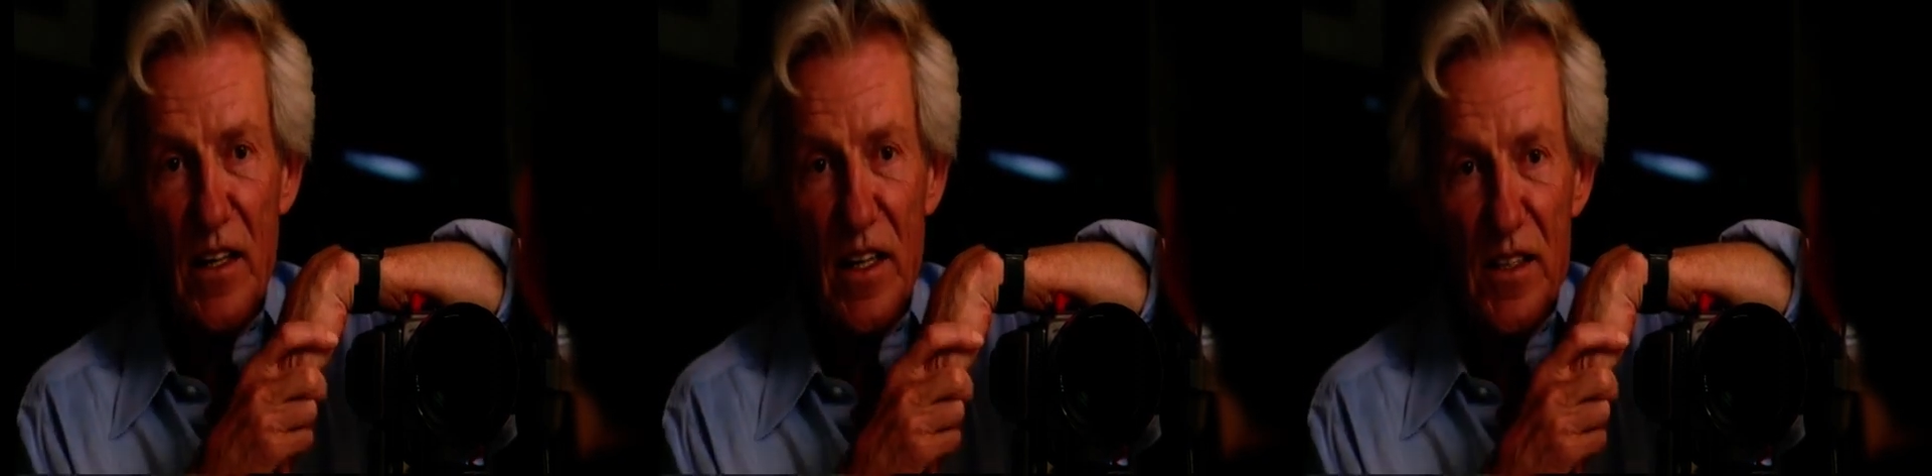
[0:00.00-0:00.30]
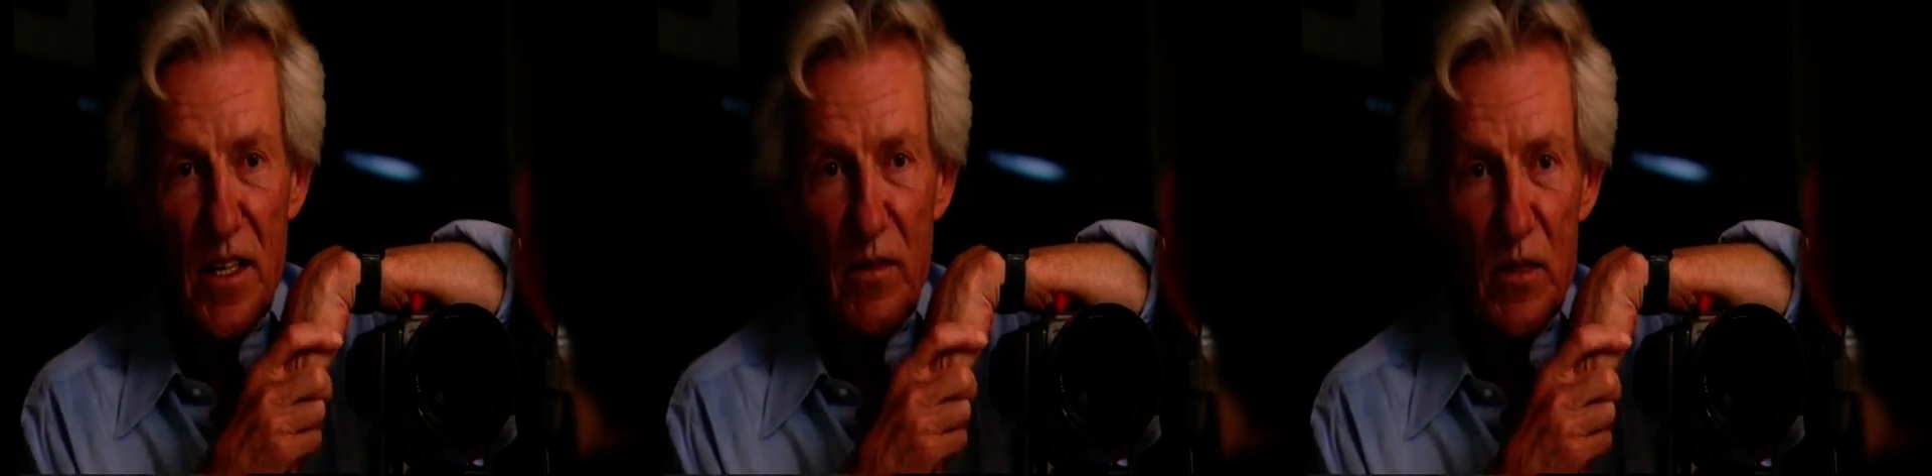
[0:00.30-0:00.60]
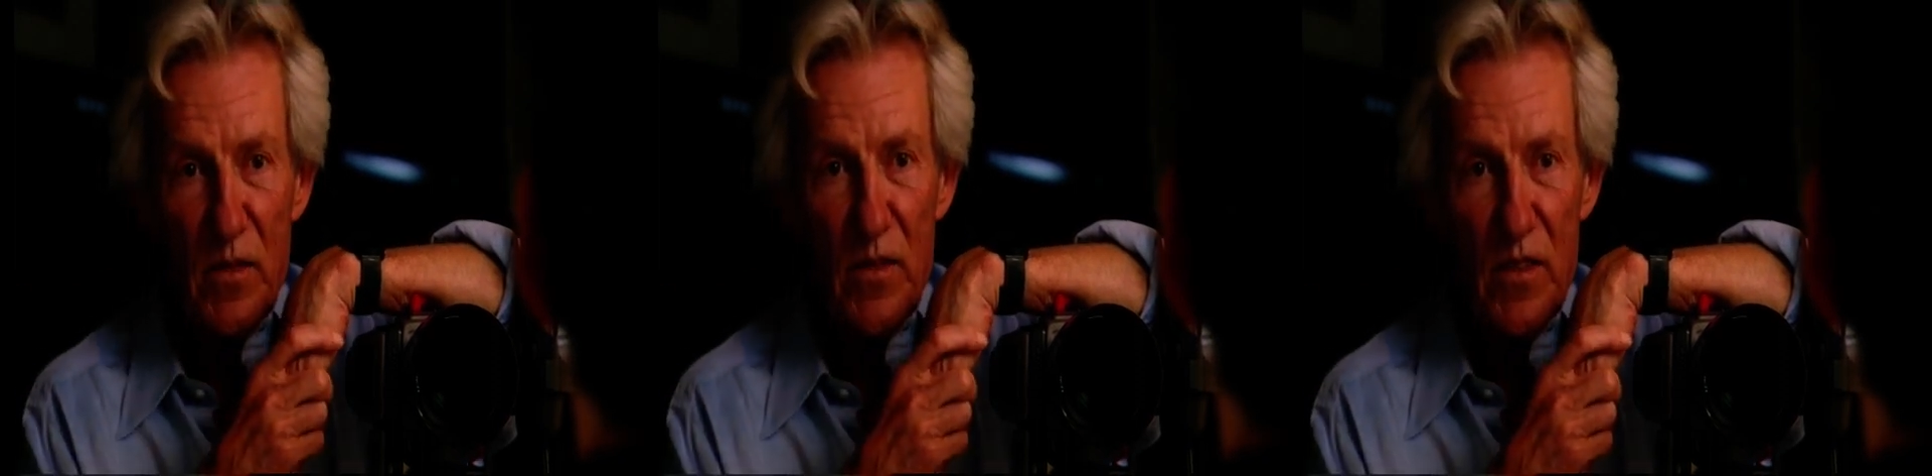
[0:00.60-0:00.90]
in terms
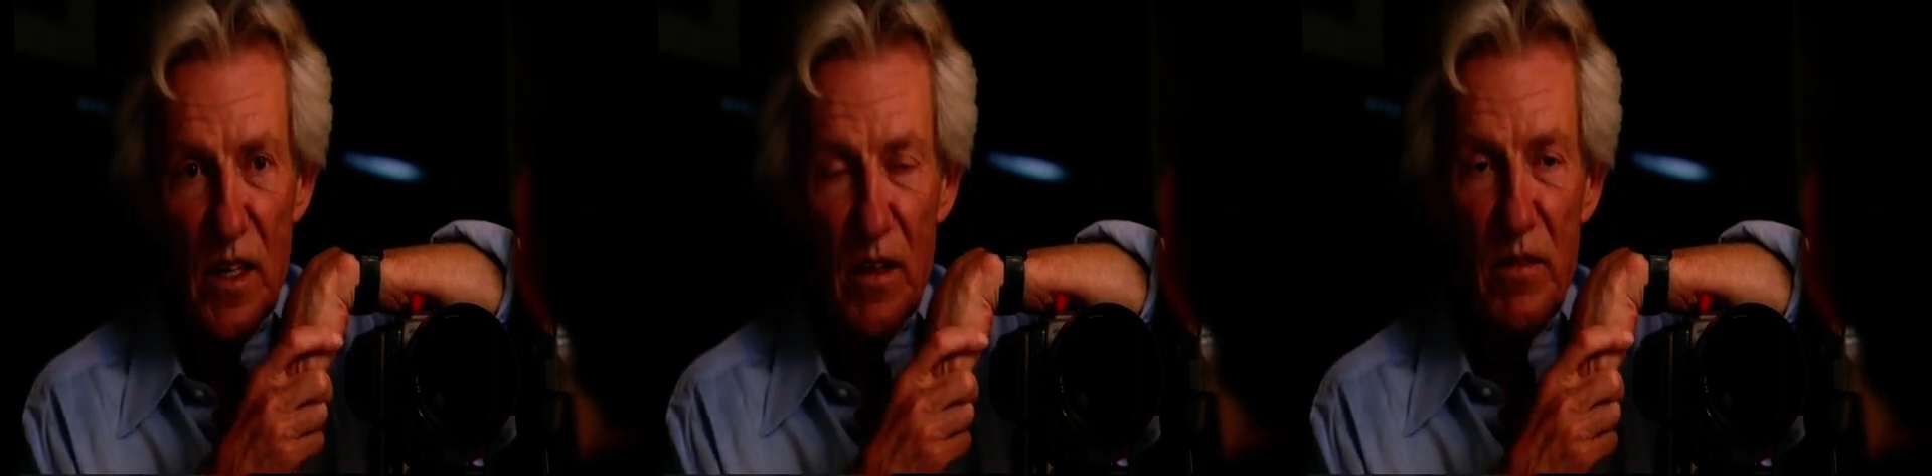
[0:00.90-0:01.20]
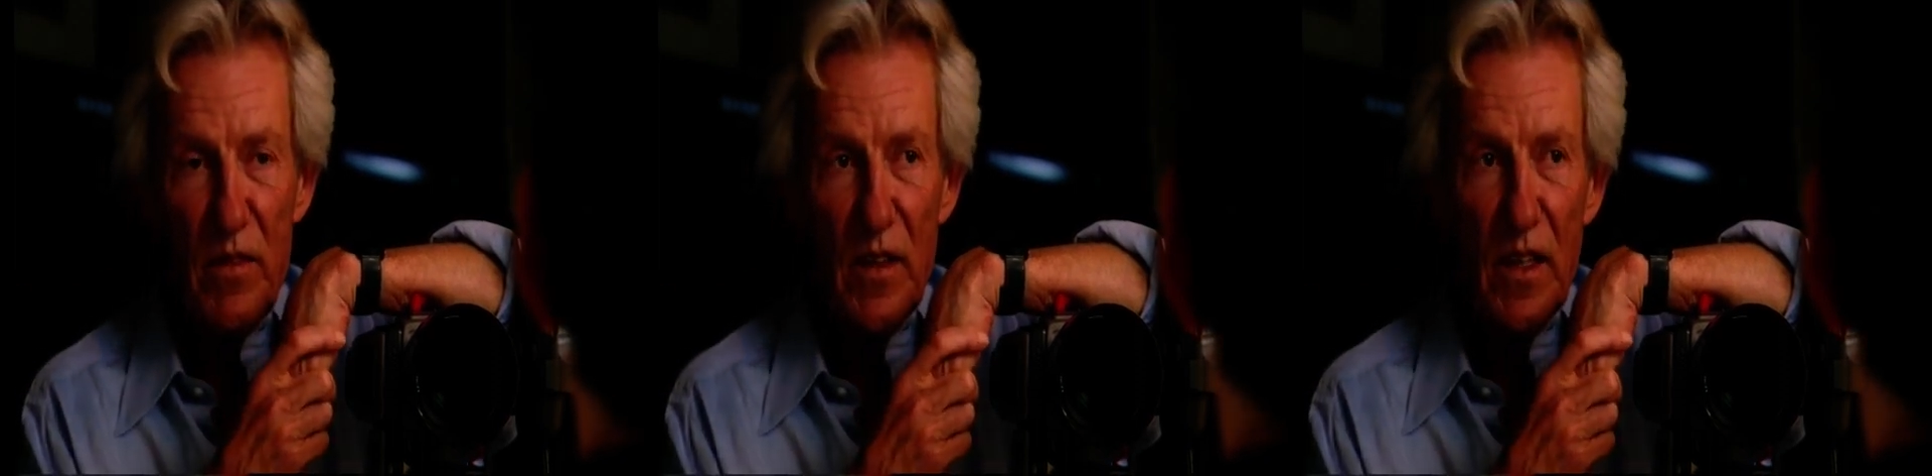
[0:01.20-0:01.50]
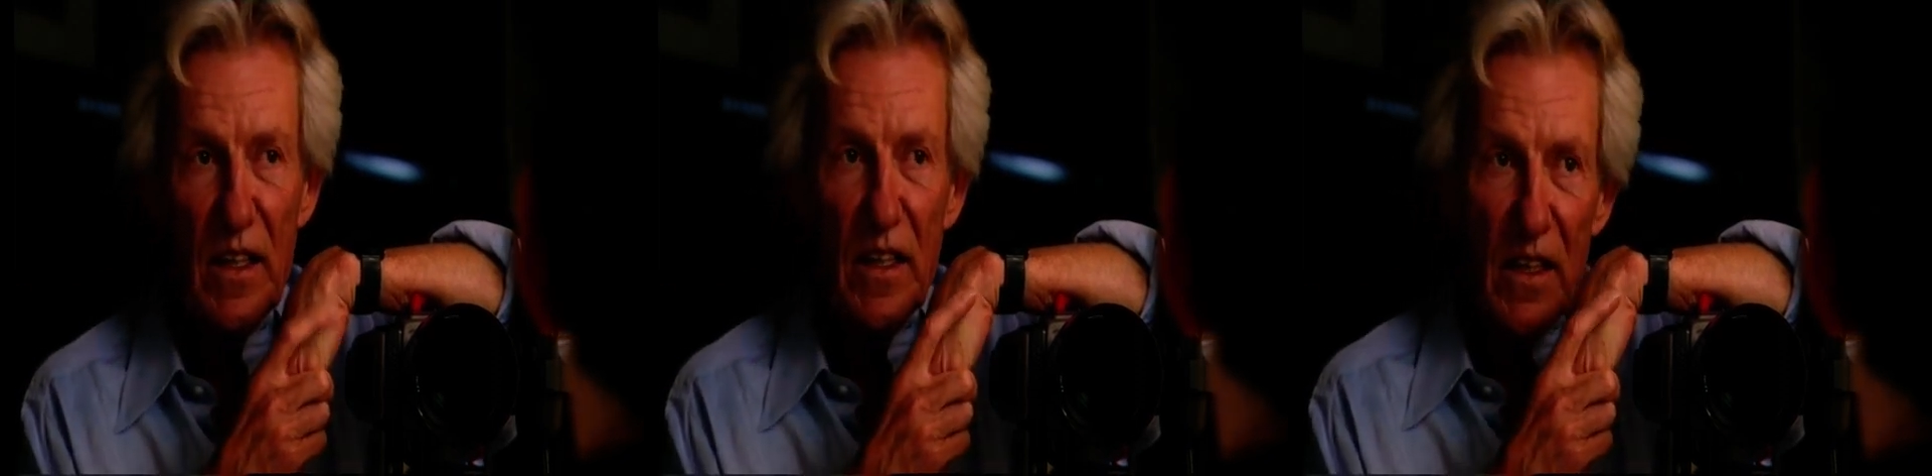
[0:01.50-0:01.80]
of
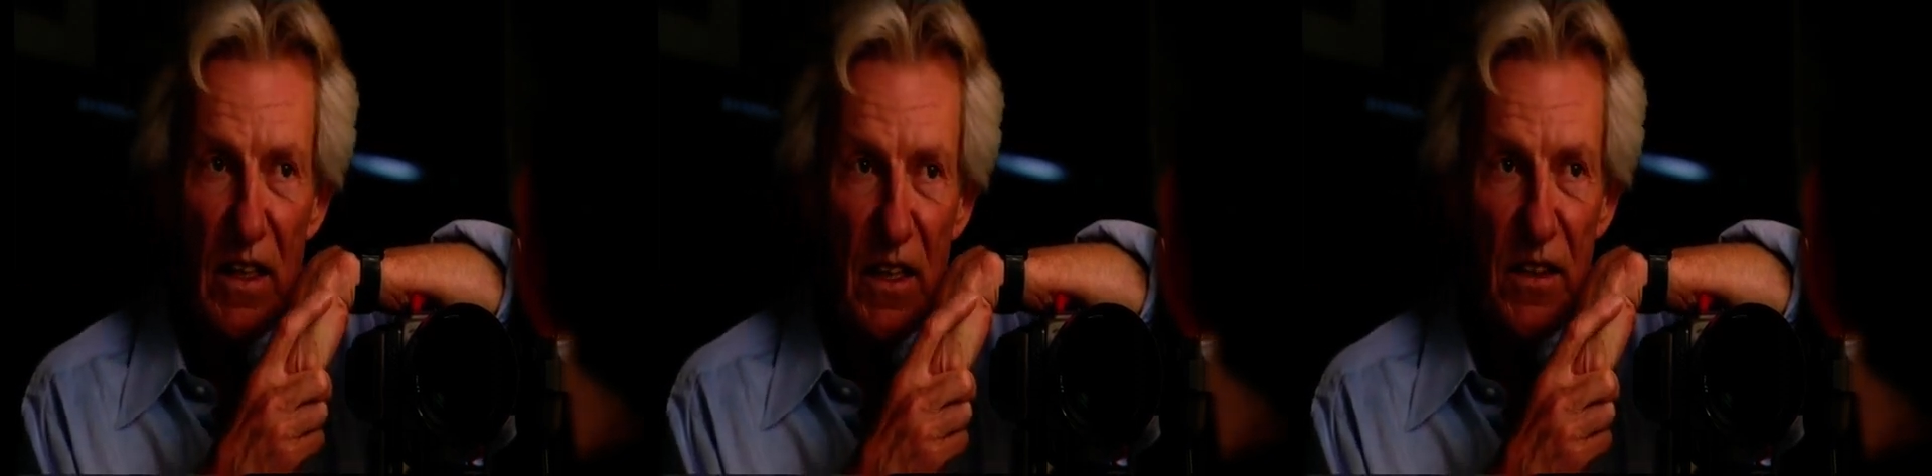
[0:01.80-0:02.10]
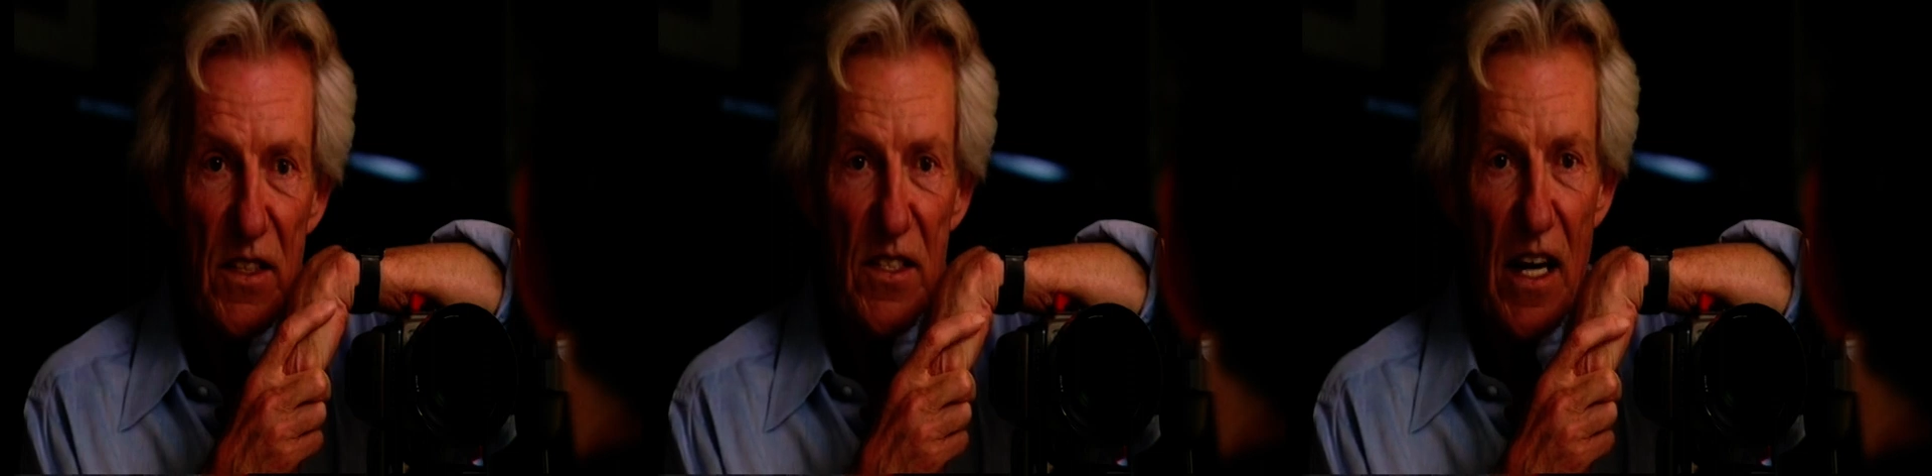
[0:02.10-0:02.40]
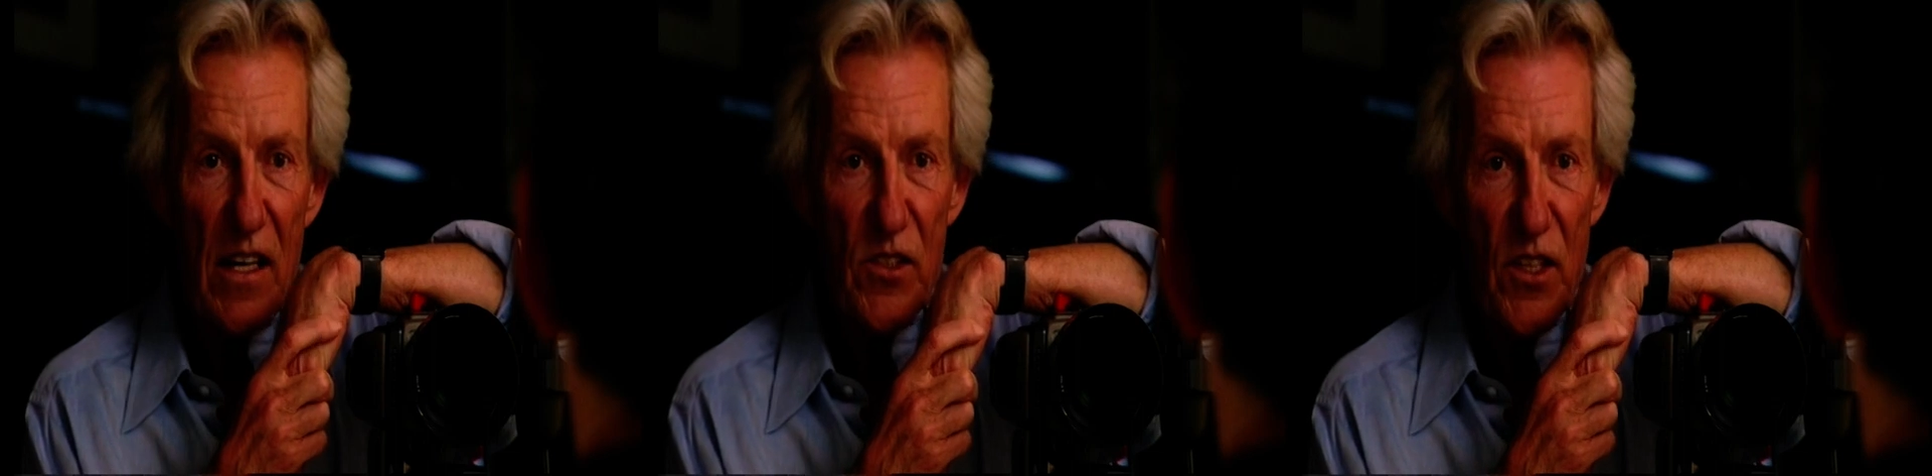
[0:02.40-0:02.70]

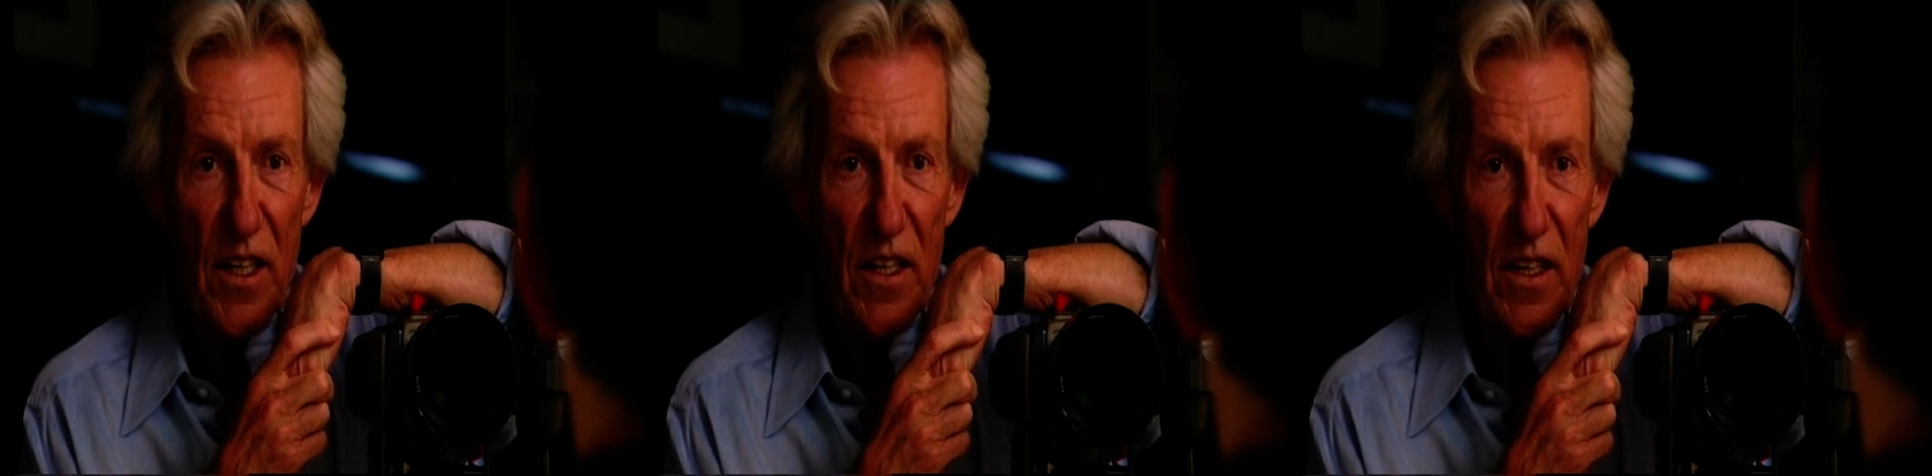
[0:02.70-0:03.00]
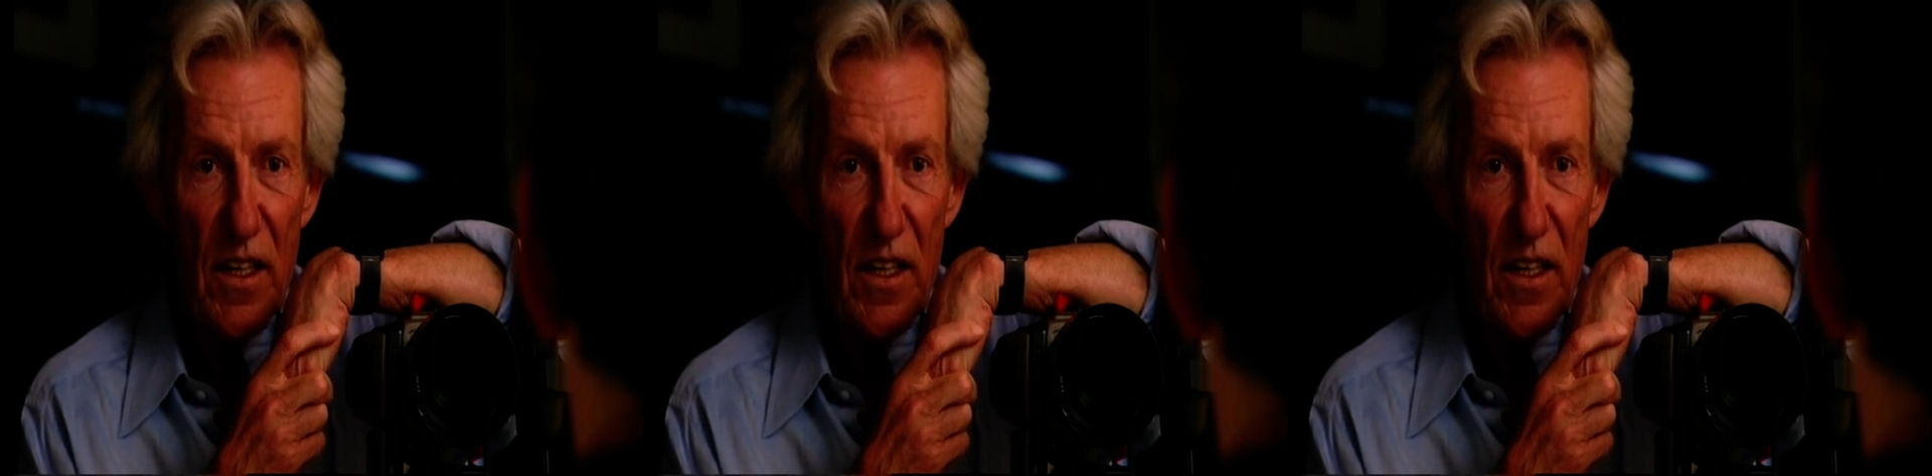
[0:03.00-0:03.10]
nostalgia.